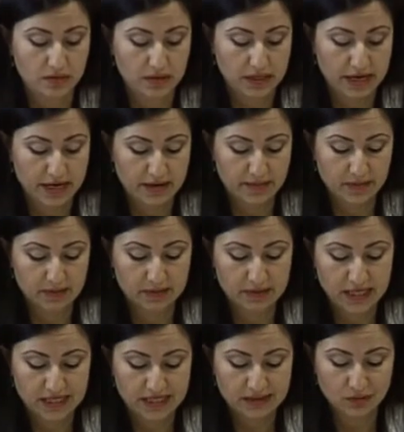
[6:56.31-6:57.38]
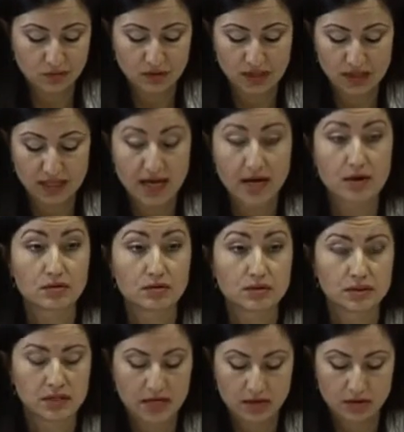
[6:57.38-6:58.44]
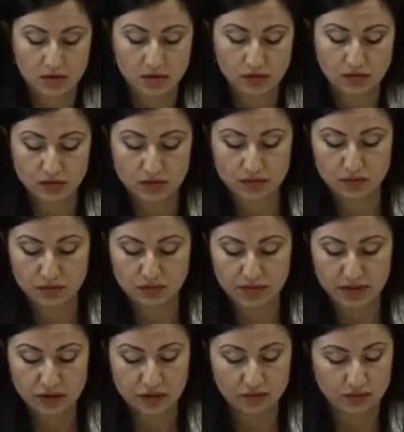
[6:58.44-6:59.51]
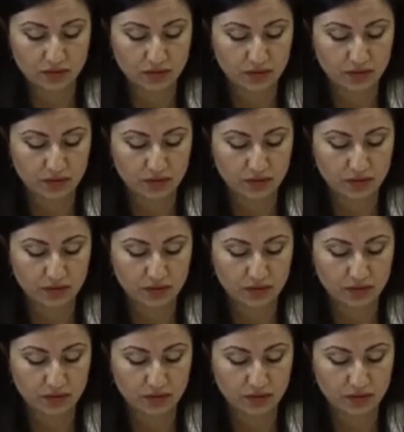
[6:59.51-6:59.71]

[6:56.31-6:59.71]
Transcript: reliable data would allow stakeholders to measure